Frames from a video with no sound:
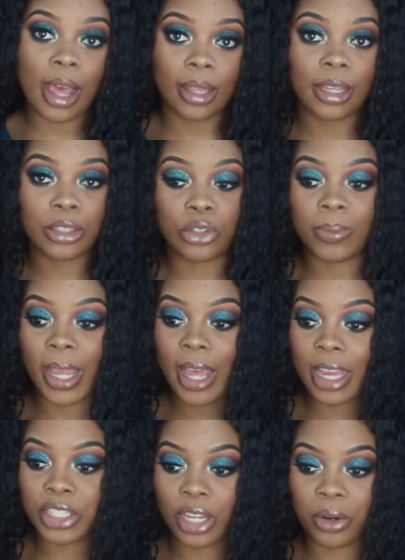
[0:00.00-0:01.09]
I like to do my
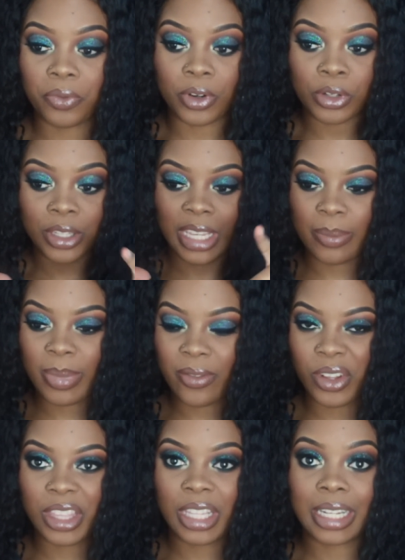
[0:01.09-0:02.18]
eyeshadow first to keep
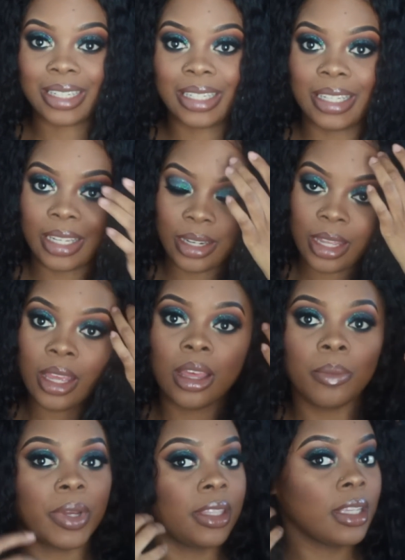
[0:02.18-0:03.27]
everything clean,
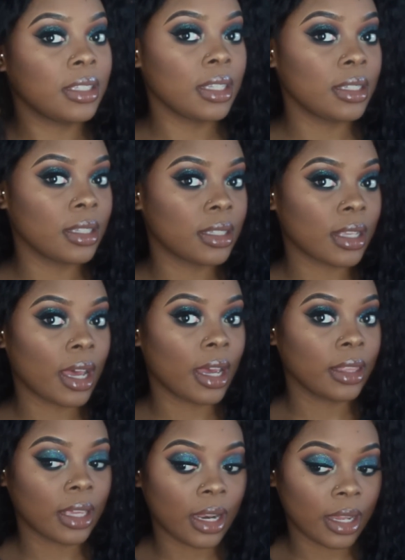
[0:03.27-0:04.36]
but this is the
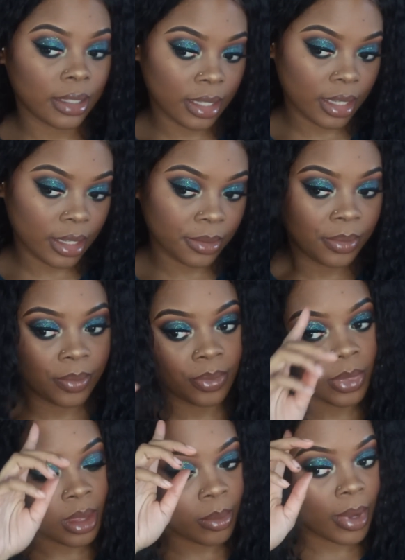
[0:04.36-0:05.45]
side that I did
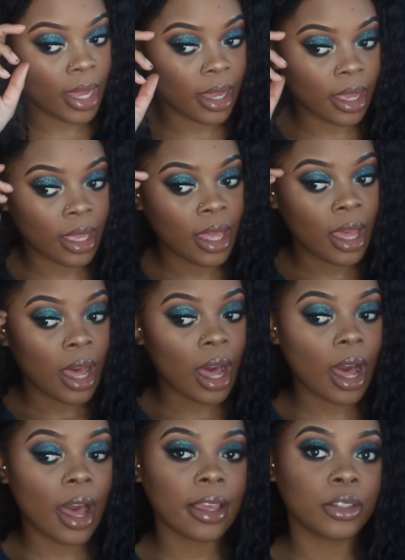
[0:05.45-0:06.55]
my
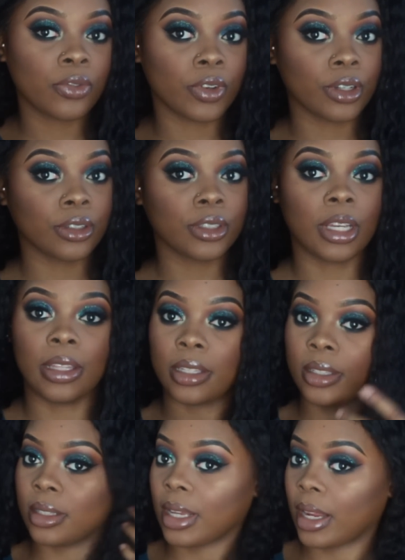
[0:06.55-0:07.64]
eyes first, and this is
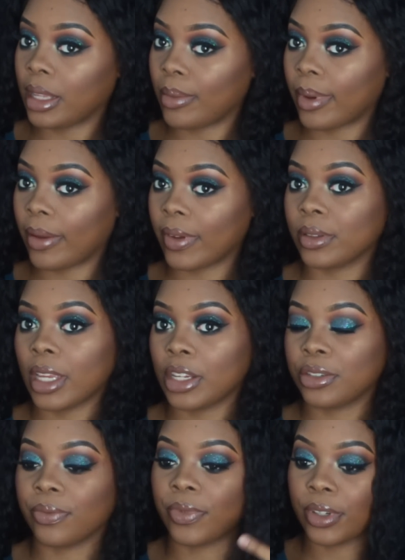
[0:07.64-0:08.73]
the side I did my
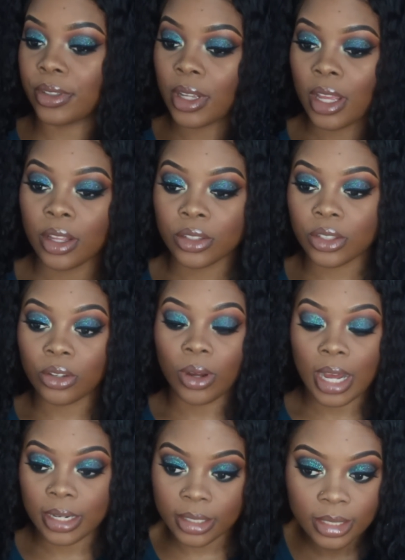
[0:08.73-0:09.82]
foundation first. So
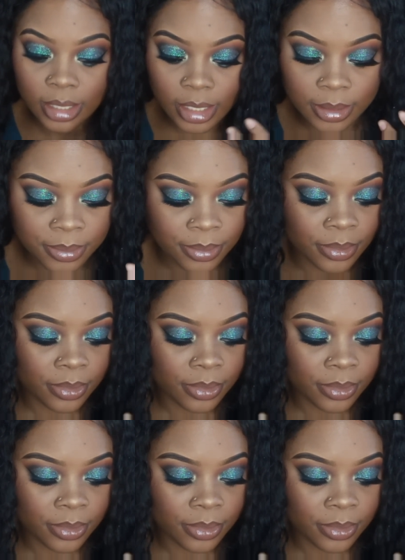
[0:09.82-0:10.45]
honestly,